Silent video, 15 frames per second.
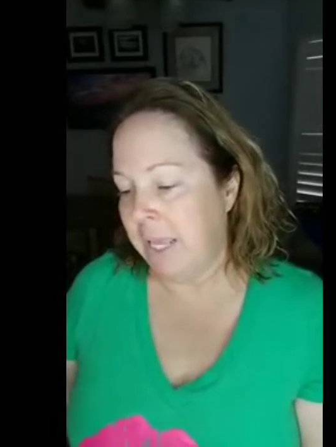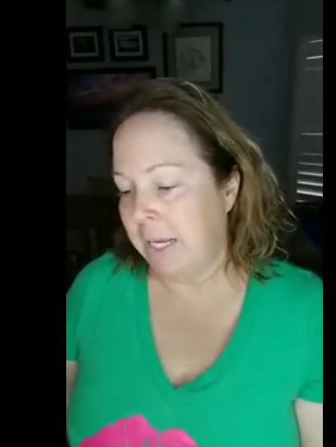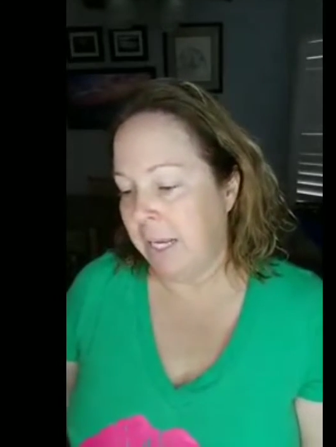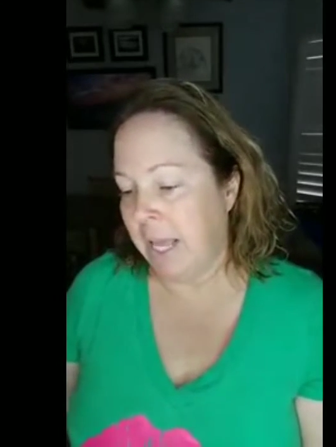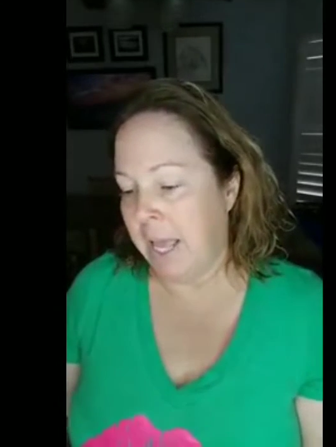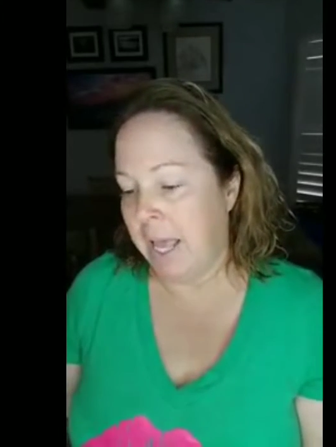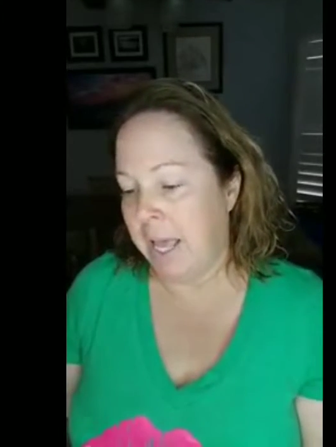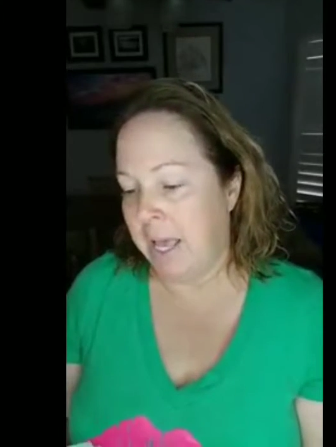
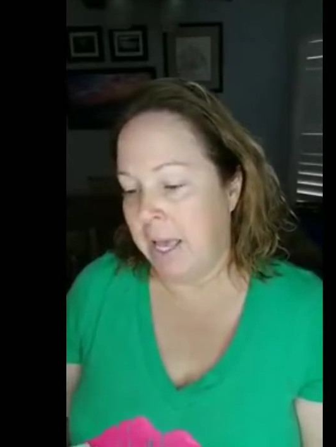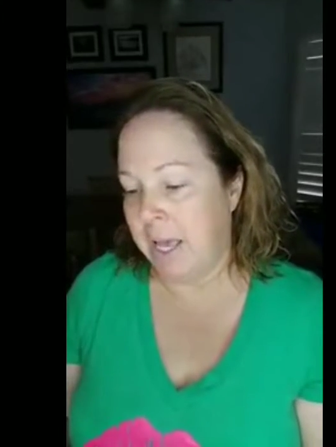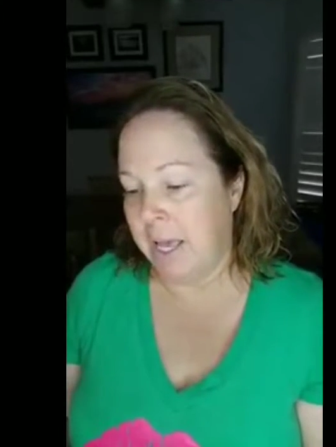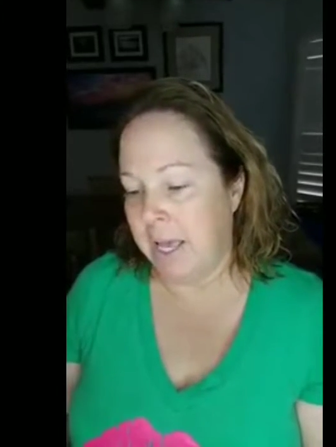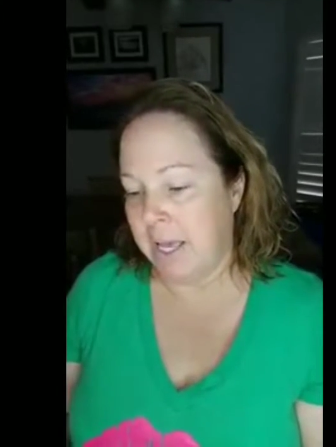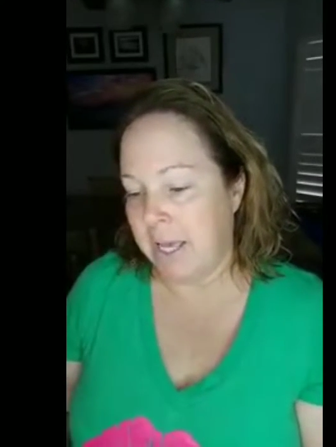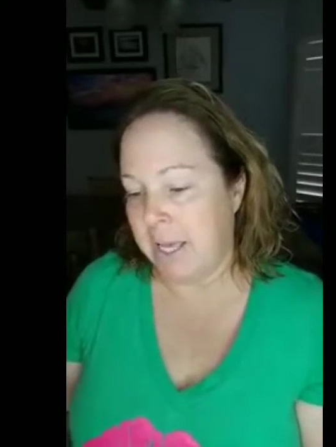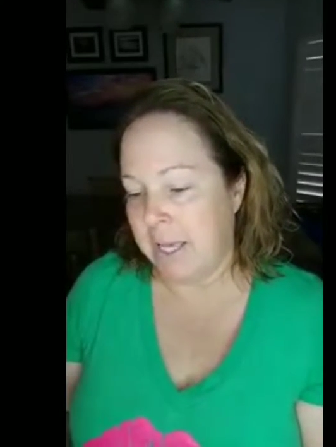It
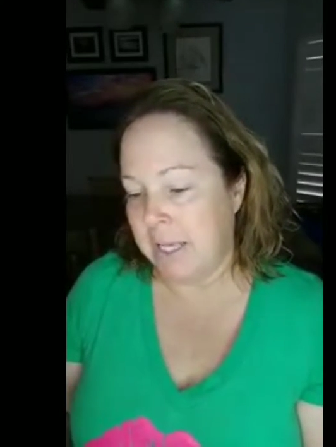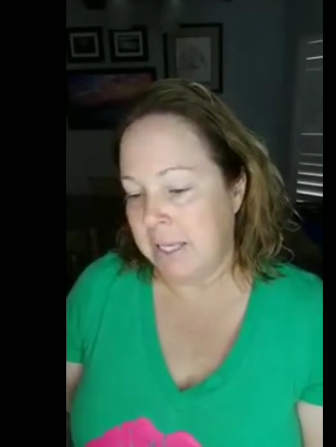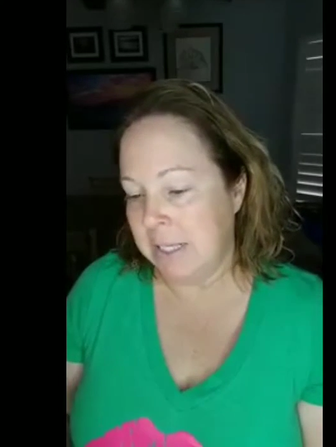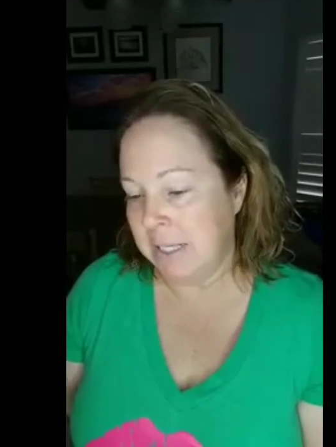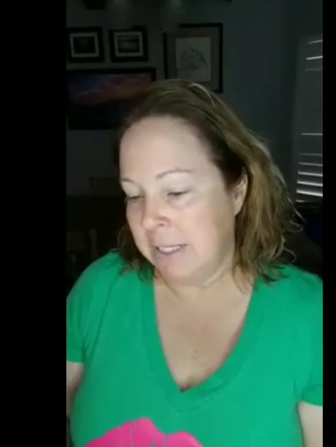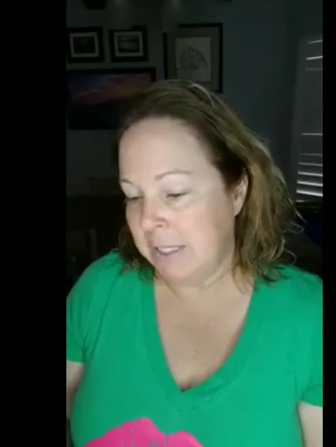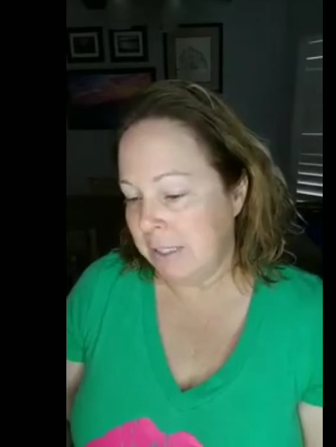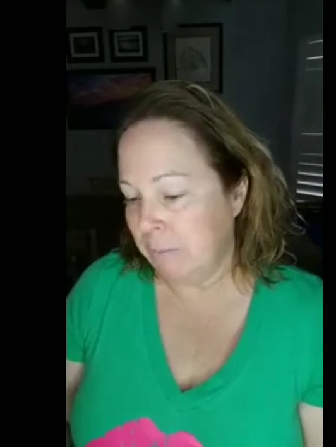
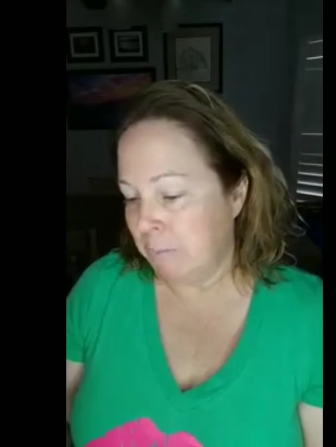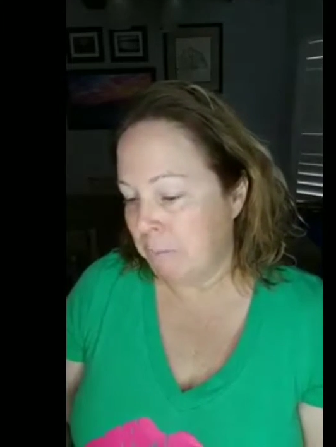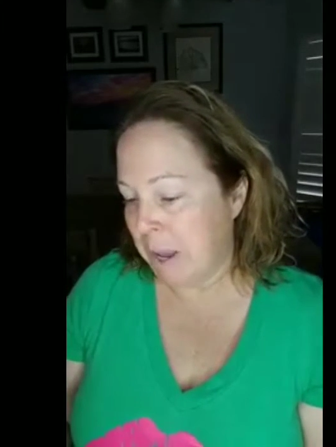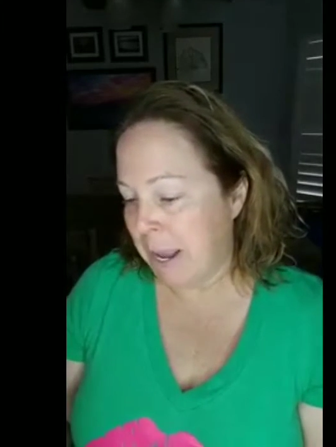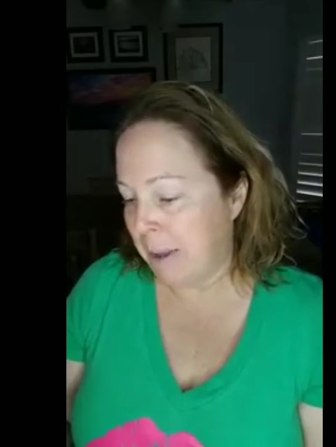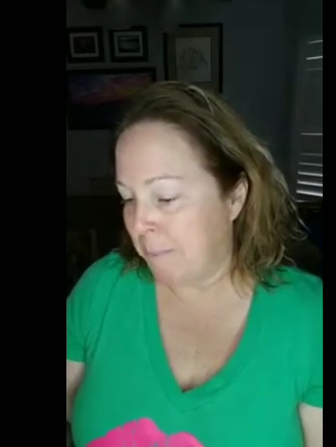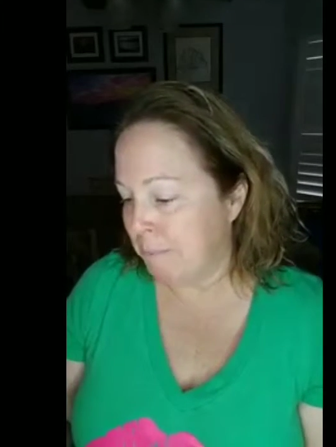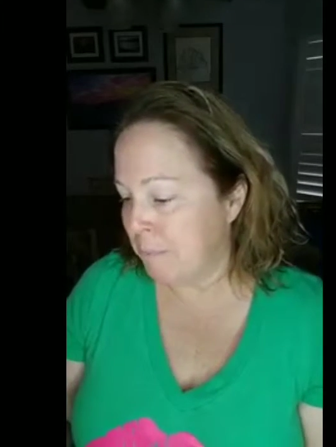has
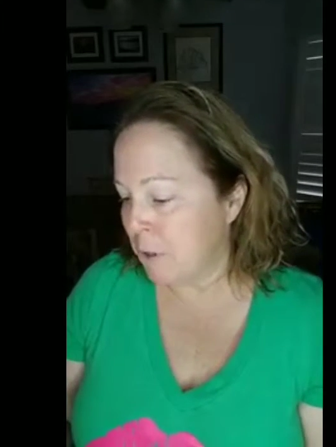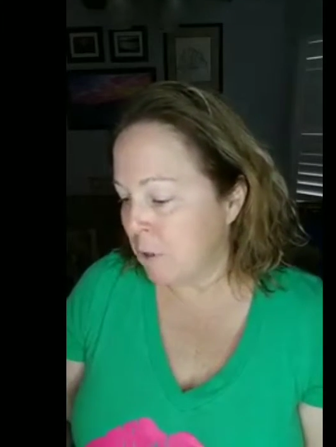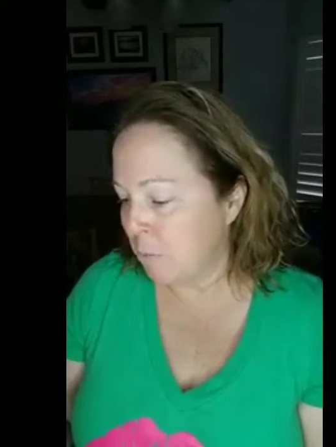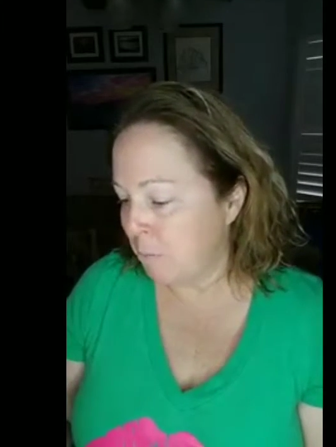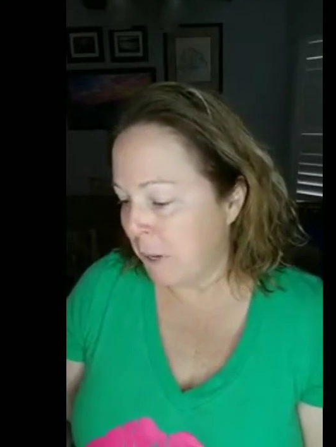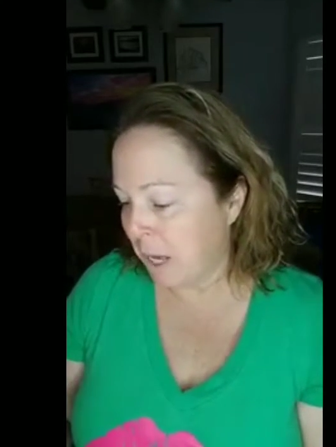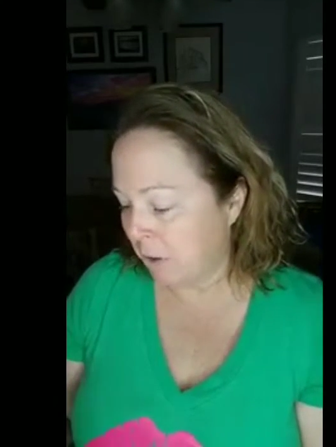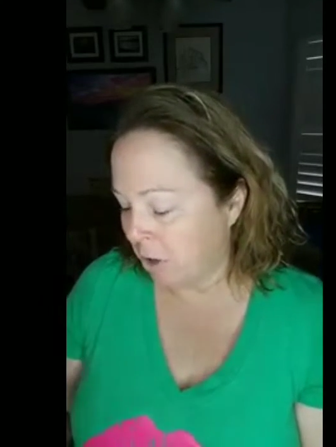
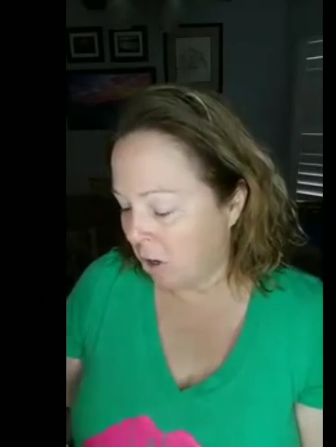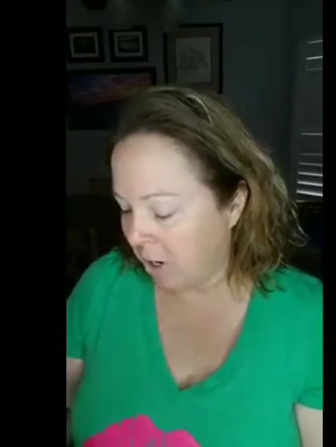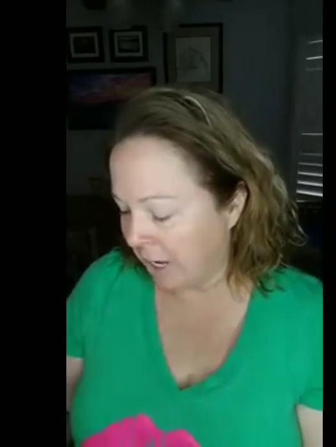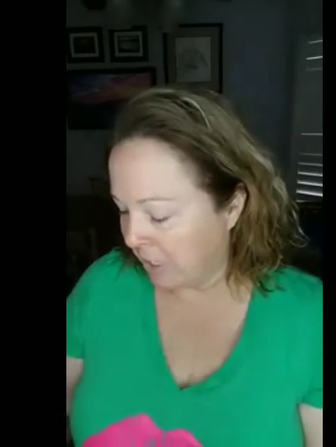bamboo powder.